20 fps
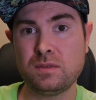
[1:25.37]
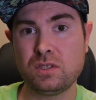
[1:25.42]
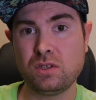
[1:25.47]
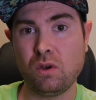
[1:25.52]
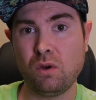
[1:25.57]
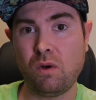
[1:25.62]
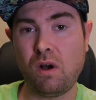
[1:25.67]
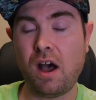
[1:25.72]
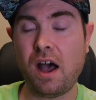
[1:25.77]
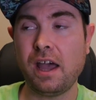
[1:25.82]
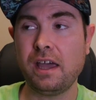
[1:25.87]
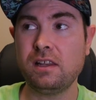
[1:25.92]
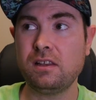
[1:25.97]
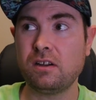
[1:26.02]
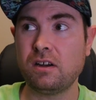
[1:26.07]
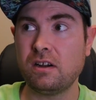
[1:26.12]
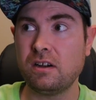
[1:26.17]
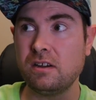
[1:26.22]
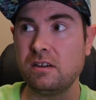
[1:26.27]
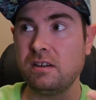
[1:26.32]
So I
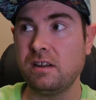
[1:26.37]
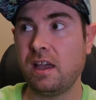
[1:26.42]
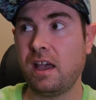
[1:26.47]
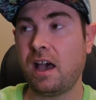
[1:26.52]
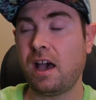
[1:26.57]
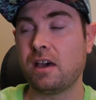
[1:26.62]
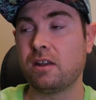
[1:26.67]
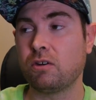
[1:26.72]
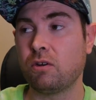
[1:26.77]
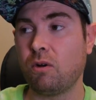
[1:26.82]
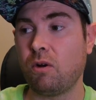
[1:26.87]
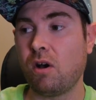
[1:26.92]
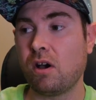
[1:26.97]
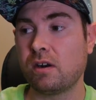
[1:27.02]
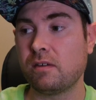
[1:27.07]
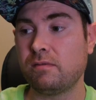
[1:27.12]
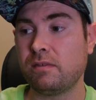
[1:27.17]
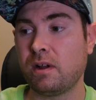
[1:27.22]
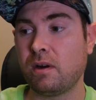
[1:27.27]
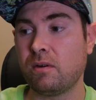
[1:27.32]
learned how to grow
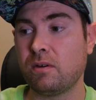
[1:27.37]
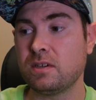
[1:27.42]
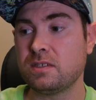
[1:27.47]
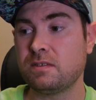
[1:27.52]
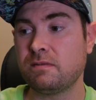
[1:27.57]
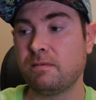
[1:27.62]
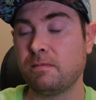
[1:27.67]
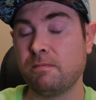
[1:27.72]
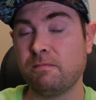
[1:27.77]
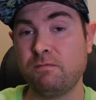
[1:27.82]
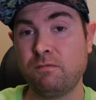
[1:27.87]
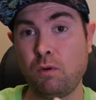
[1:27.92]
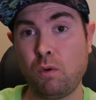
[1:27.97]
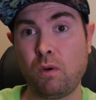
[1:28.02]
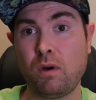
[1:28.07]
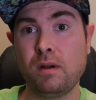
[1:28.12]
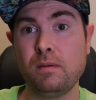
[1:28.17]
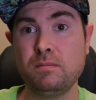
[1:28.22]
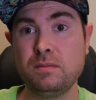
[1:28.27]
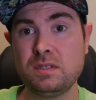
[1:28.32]
autoflowers from
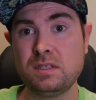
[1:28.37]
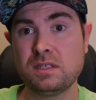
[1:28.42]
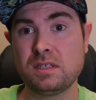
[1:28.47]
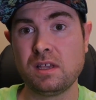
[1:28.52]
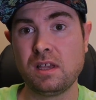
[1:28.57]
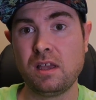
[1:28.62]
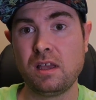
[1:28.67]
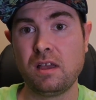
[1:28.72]
forums